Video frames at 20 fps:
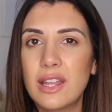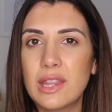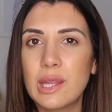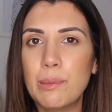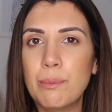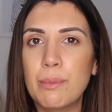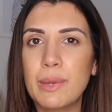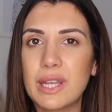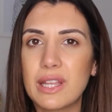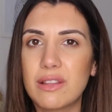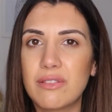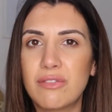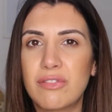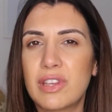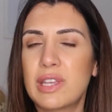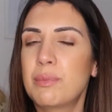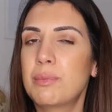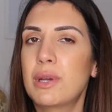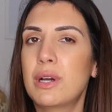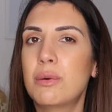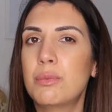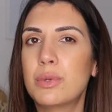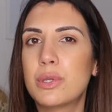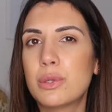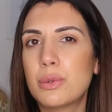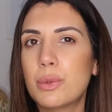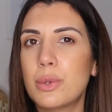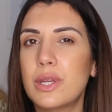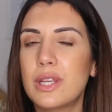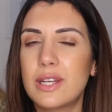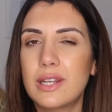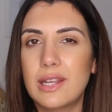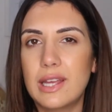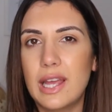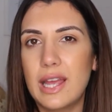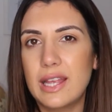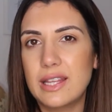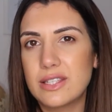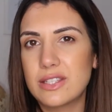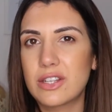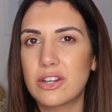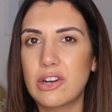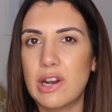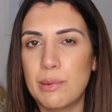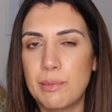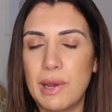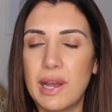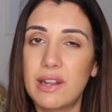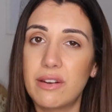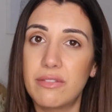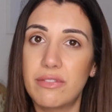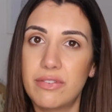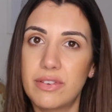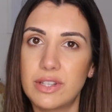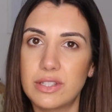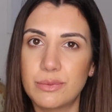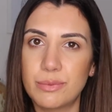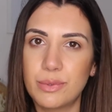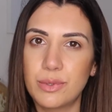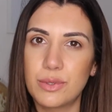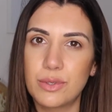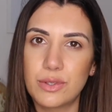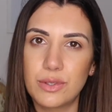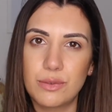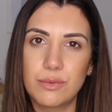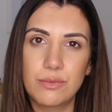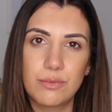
the male and female between Instagram and Facebook.